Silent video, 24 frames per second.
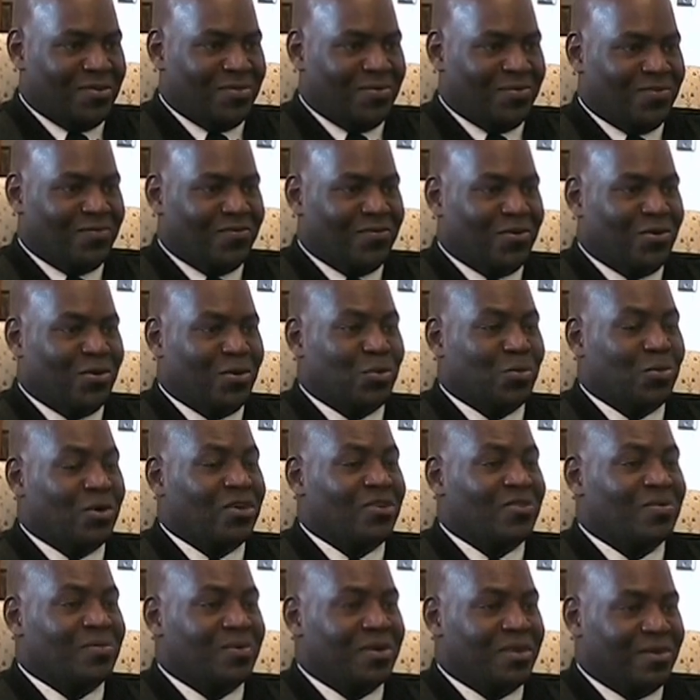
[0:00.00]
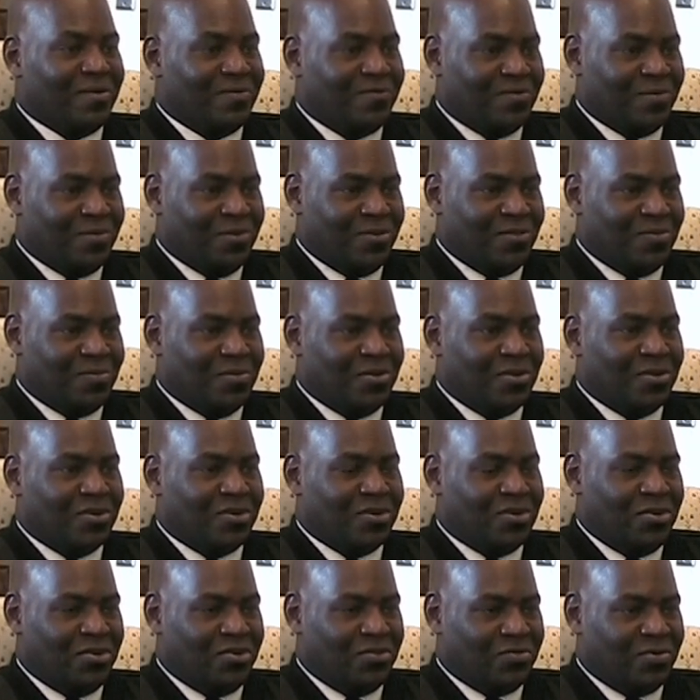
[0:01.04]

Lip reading: He was very regimented from his military